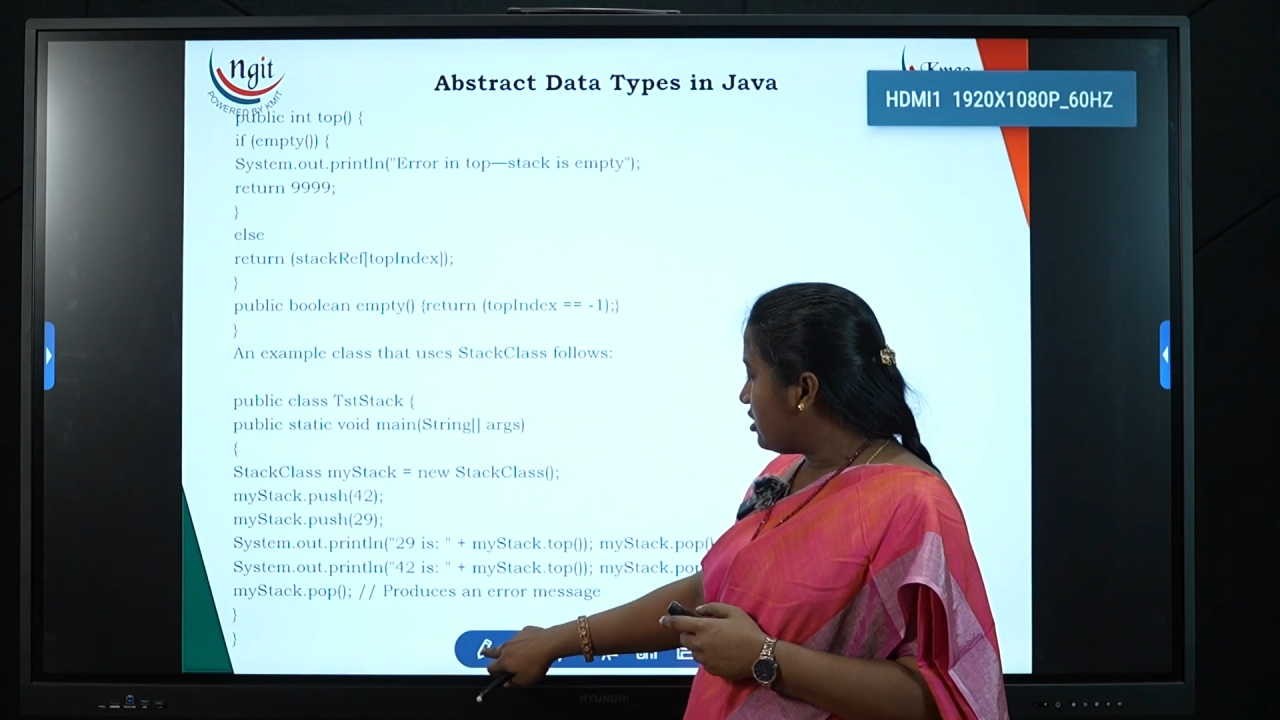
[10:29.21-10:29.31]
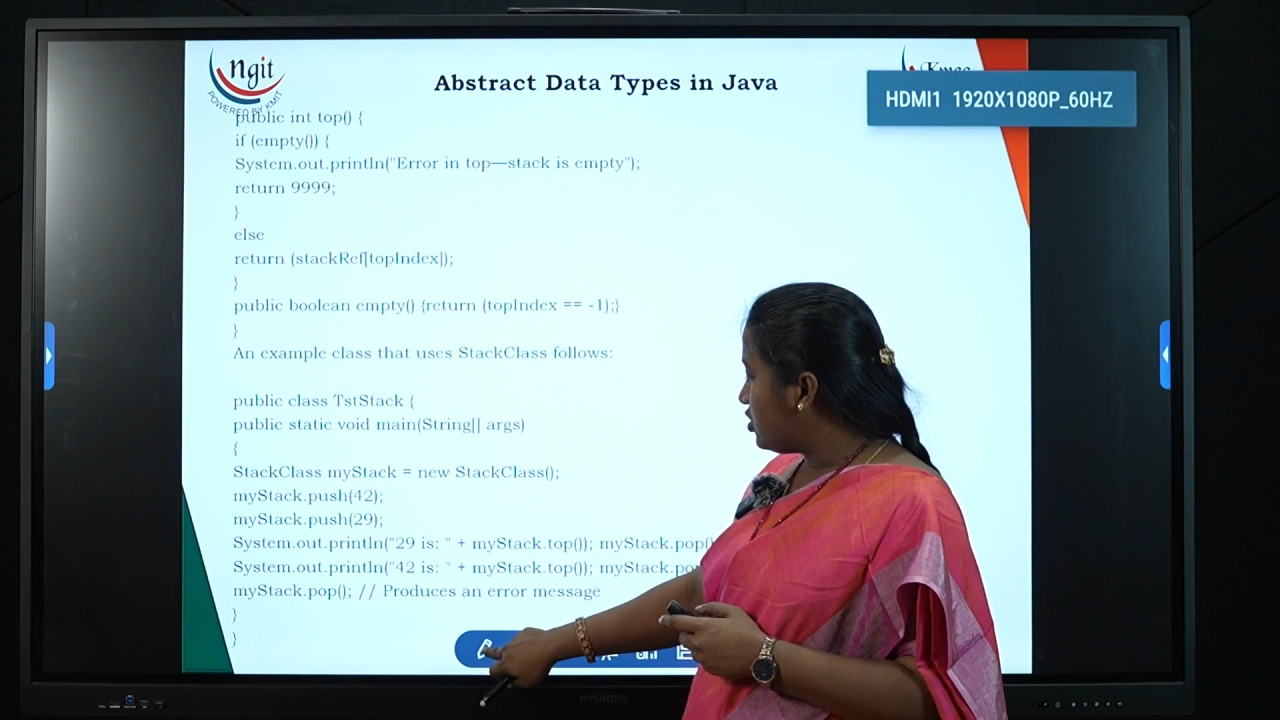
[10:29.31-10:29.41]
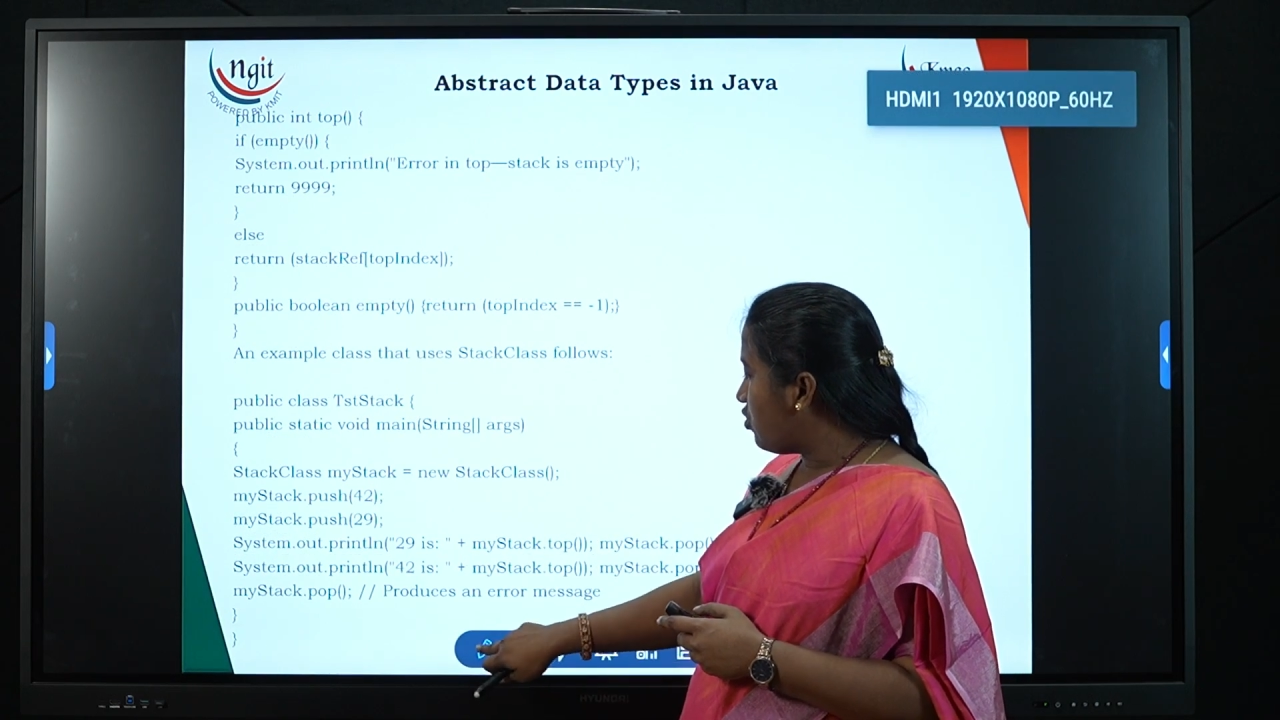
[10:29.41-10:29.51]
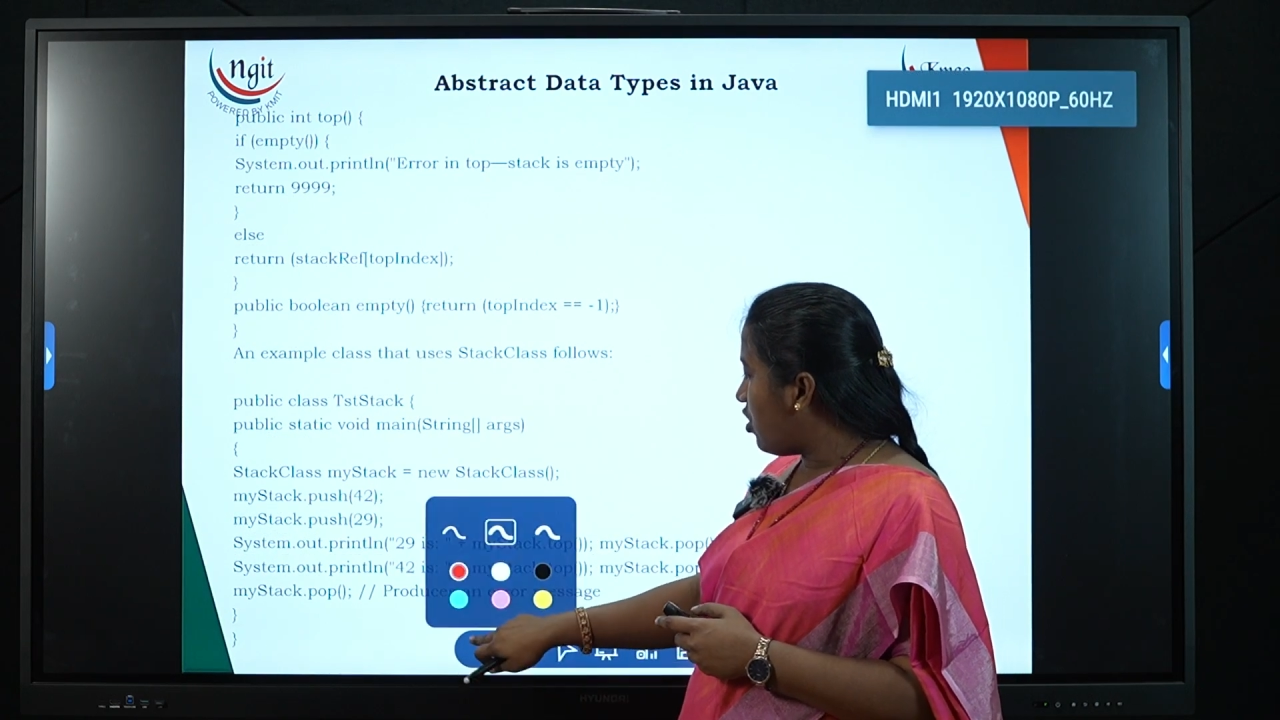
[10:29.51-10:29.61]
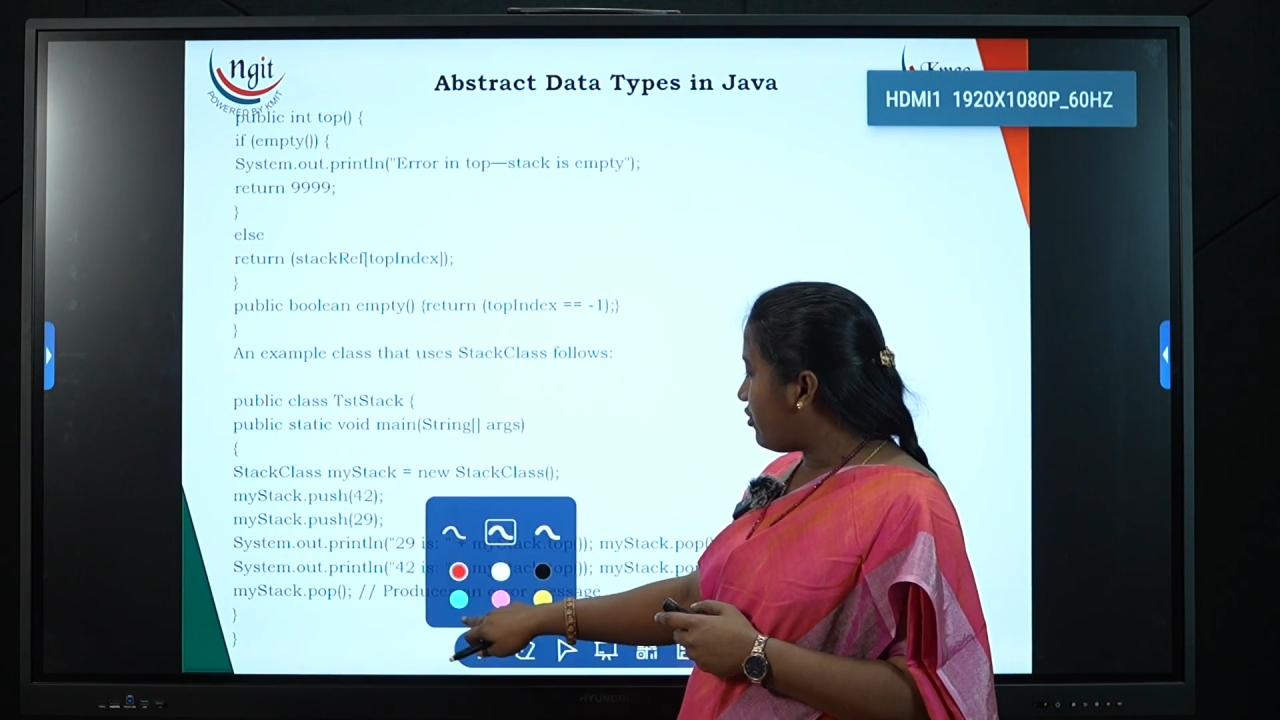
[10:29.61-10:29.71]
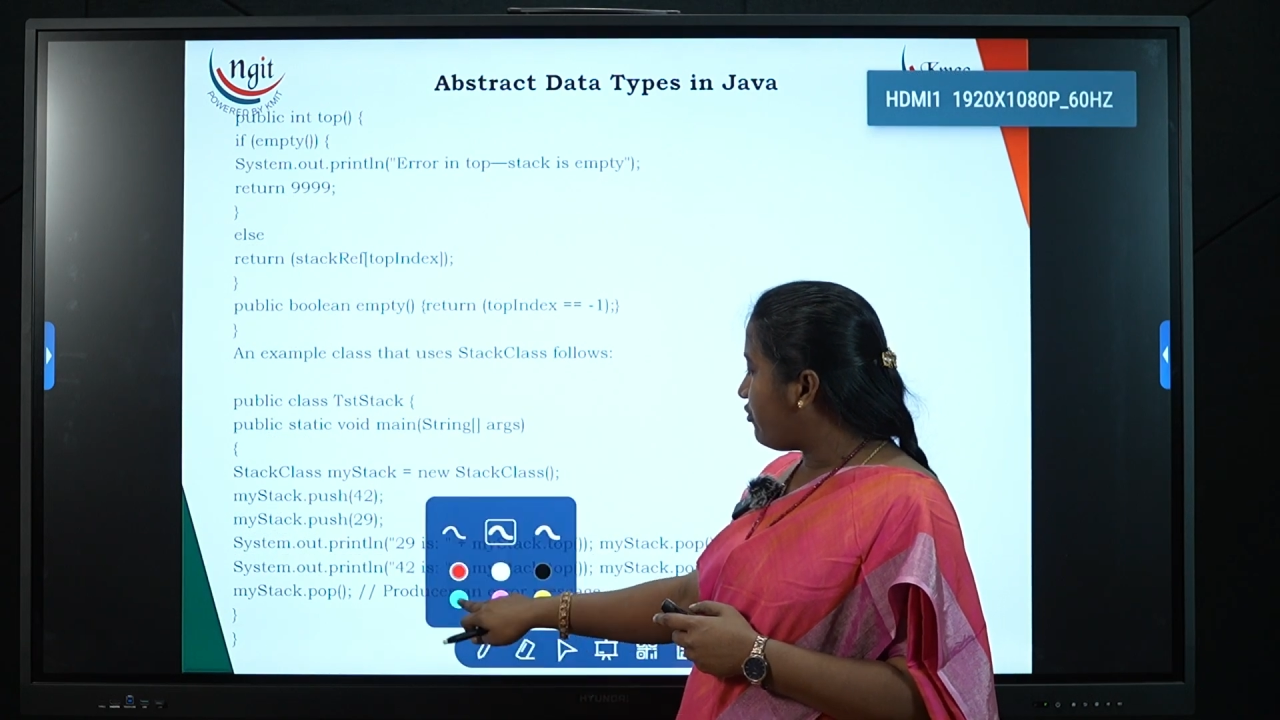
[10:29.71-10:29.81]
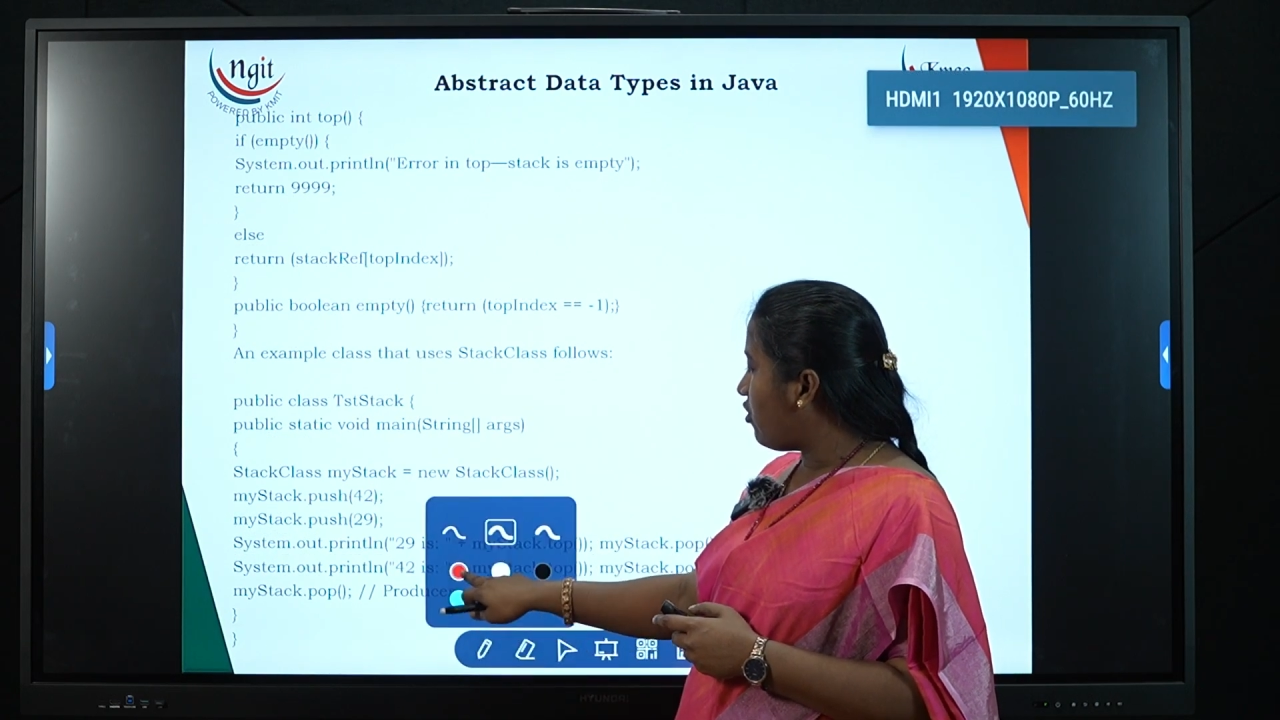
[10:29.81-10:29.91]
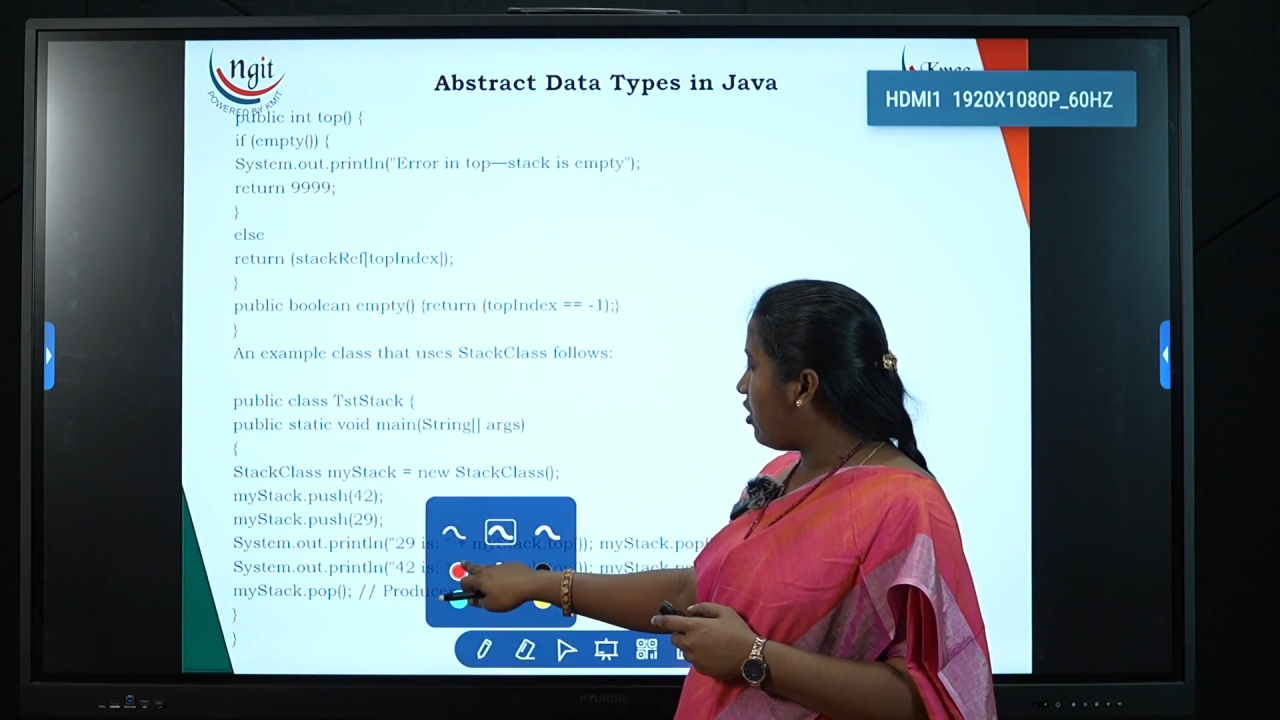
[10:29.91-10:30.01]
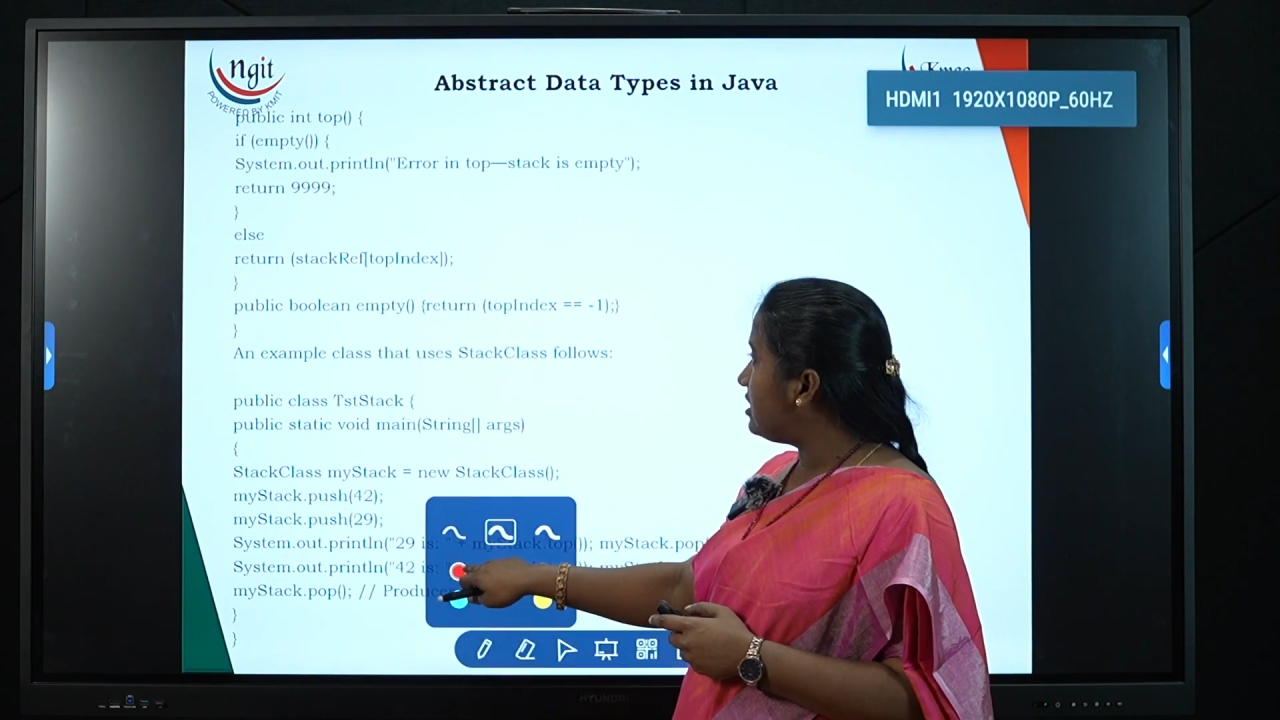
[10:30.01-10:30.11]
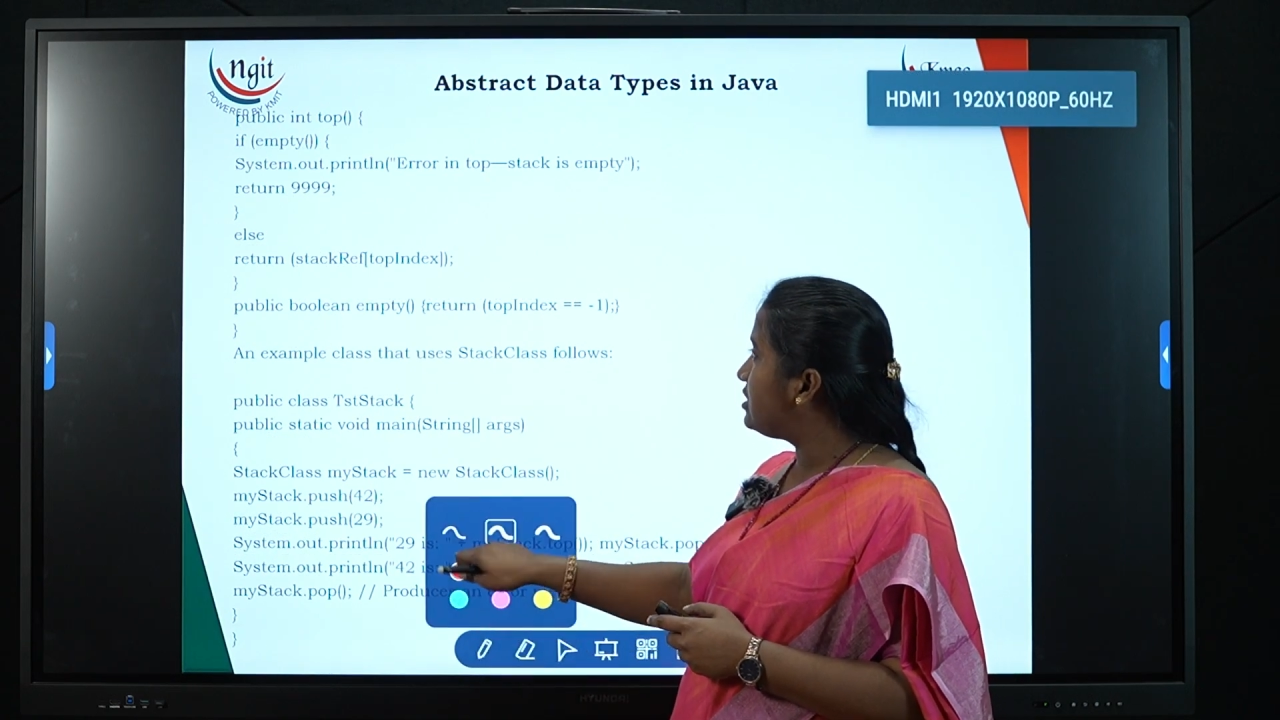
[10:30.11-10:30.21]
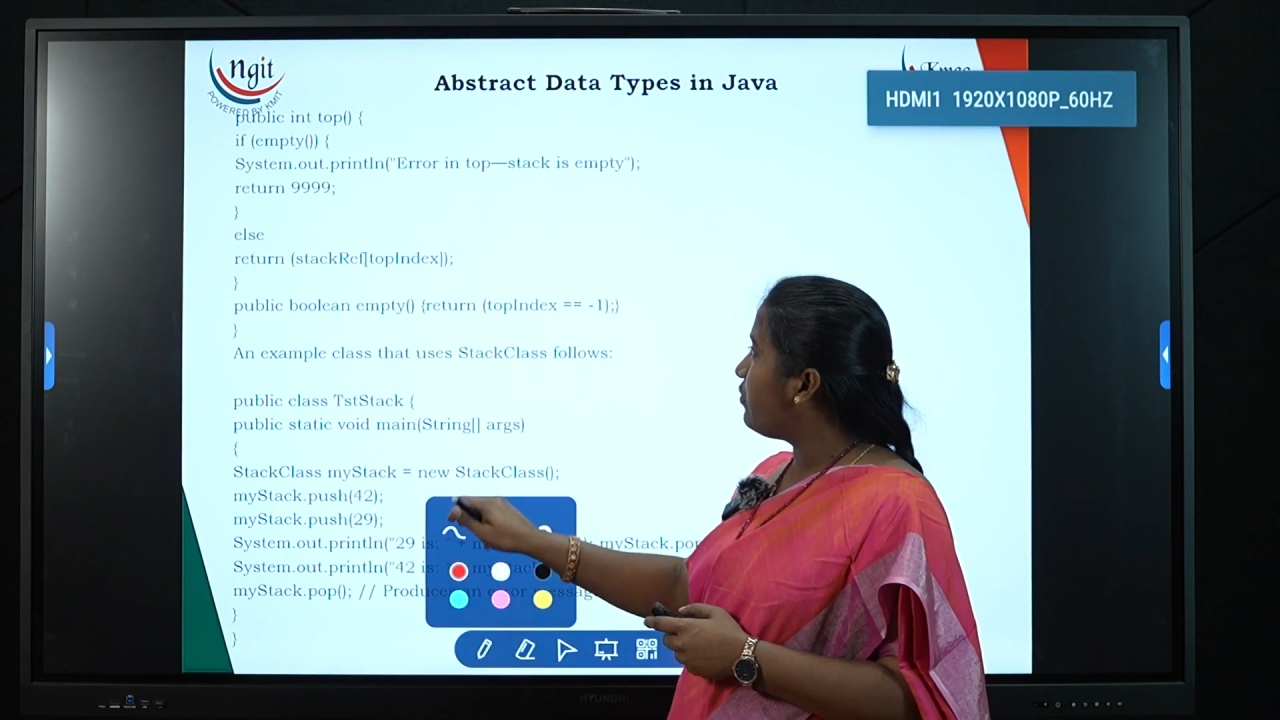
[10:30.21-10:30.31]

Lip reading: True or false.